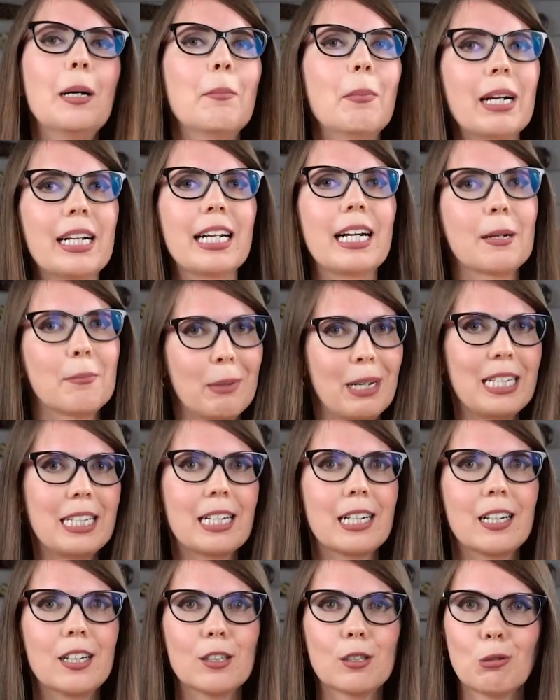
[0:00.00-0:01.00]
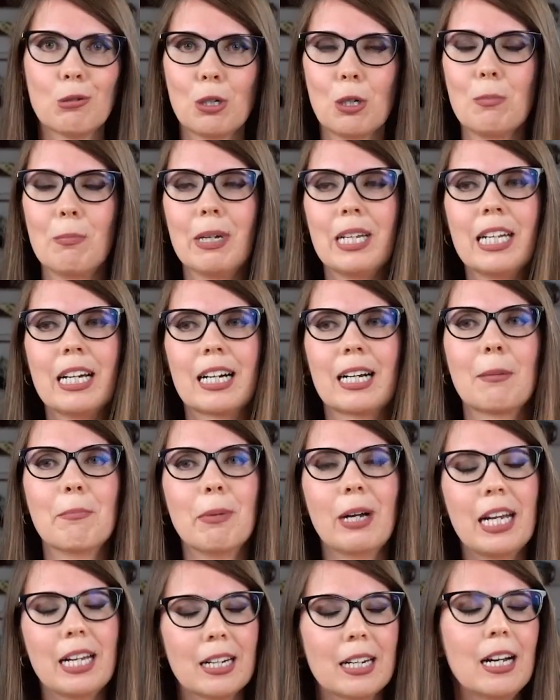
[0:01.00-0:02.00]
but like basically a social media
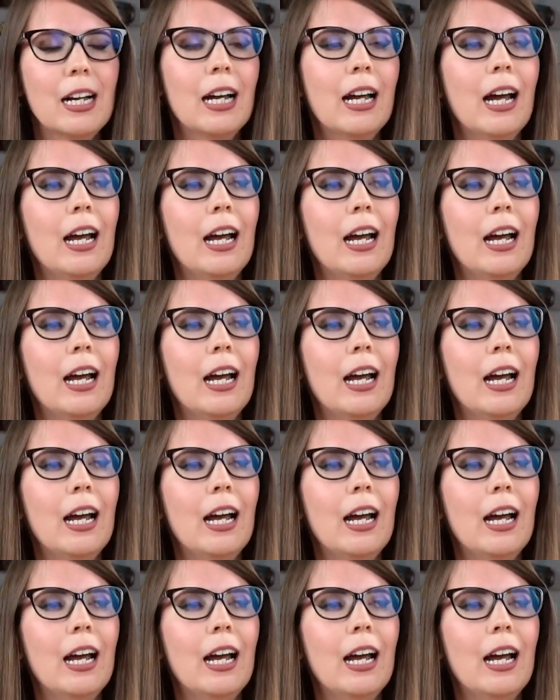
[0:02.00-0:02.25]
campaign.